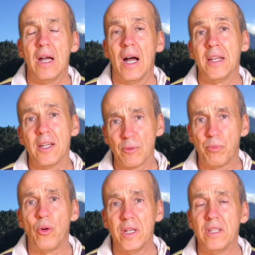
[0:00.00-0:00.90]
Another
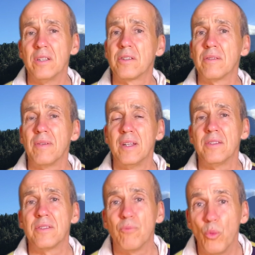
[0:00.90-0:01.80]
point is
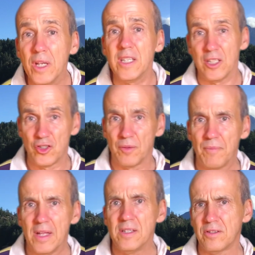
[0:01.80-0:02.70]
windage,
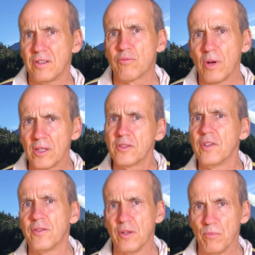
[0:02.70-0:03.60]
and this is
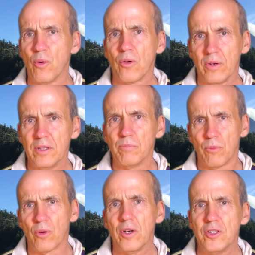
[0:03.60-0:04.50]
relative to
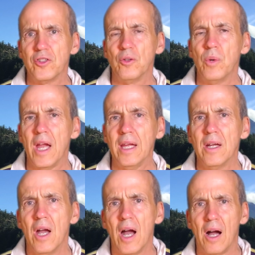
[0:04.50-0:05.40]
moorage in a way.
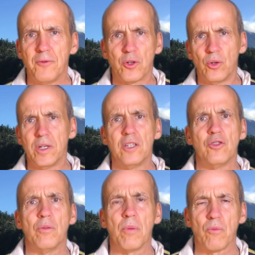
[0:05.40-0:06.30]
If you're going
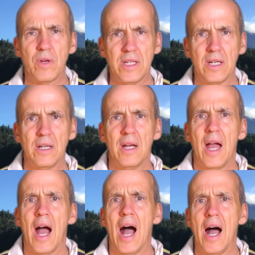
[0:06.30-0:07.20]
into a marina
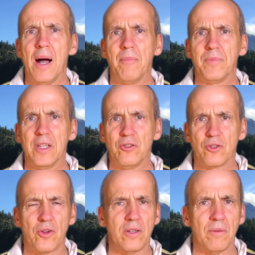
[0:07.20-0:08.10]
and you're
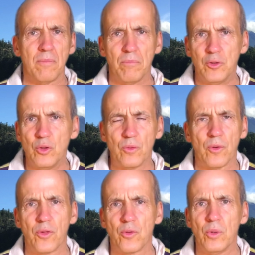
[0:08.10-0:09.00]
trying to maneuver
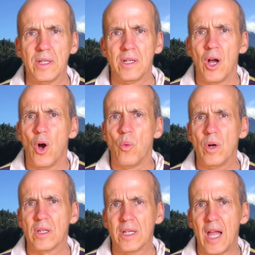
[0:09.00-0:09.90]
through it,
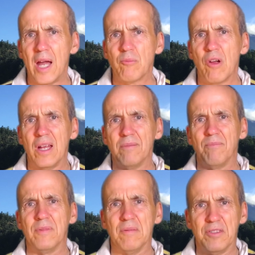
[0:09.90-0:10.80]
well, a catamaran
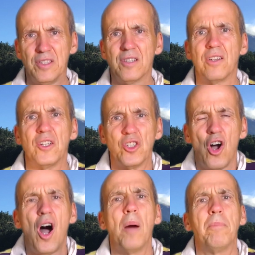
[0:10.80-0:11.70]
sits on
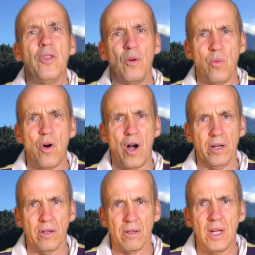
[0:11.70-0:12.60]
top of the
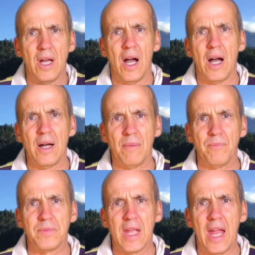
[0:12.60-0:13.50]
water,
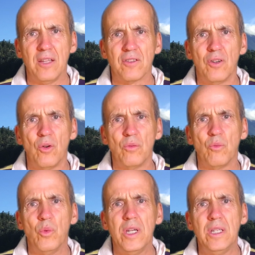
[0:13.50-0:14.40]
and so
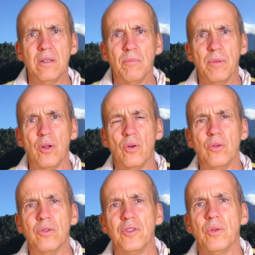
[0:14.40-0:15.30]
wind
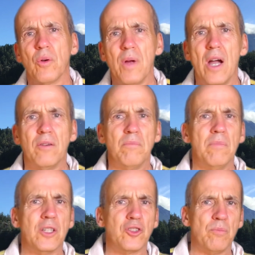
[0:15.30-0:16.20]
blows you around
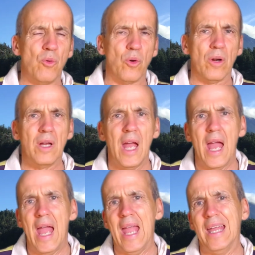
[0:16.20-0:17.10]
much more,
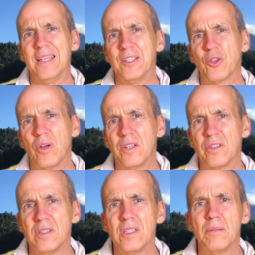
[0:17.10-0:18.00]
and it creates a
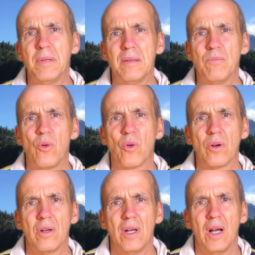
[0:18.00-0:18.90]
little bit
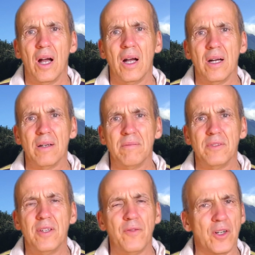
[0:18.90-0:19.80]
more
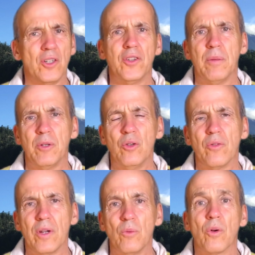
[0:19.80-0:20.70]
difficulty
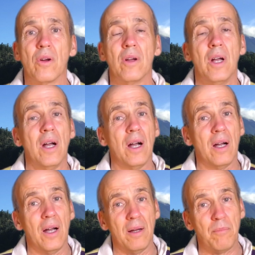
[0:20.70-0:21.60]
maneuvering. Where
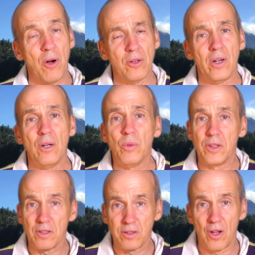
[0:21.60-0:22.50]
monohull, with
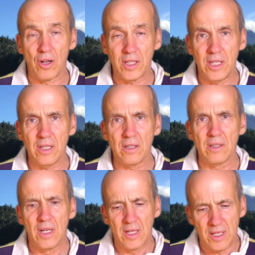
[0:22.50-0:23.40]
its long keel,
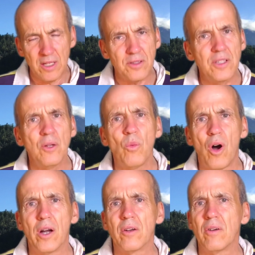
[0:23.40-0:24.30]
it's in the
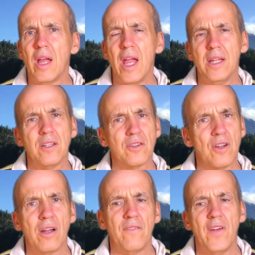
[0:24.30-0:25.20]
water and it's
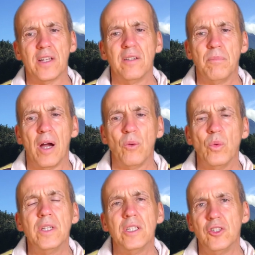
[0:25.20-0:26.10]
not affected by
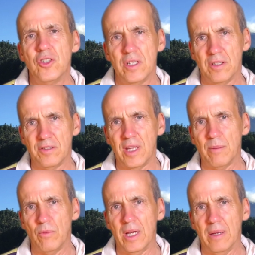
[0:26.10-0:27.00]
windage in the same
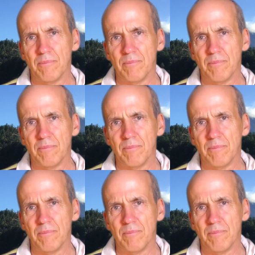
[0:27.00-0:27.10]
way.